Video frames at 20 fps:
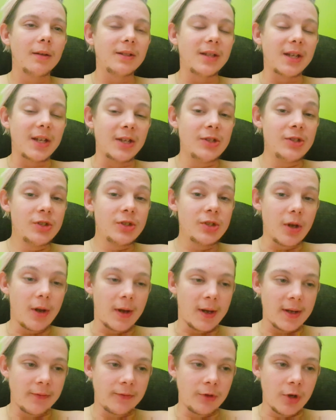Tish,
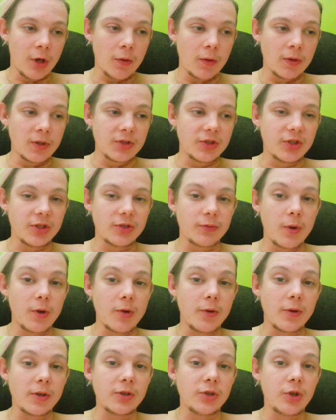I have known since we
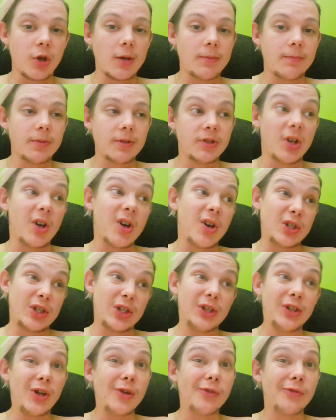were in diapers on
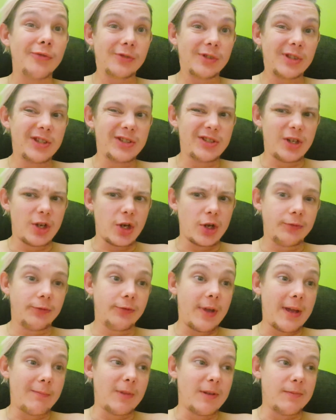and off because,
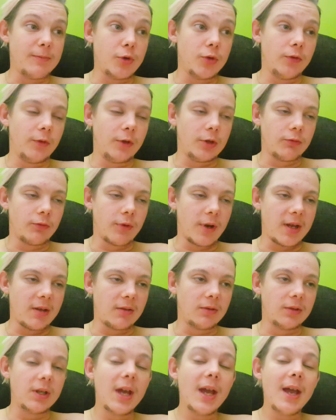family moving
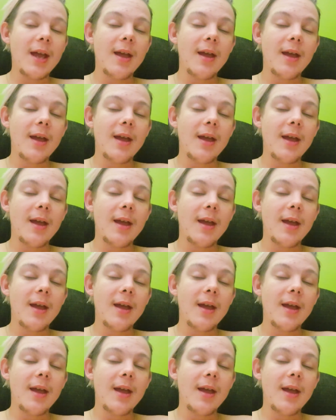around,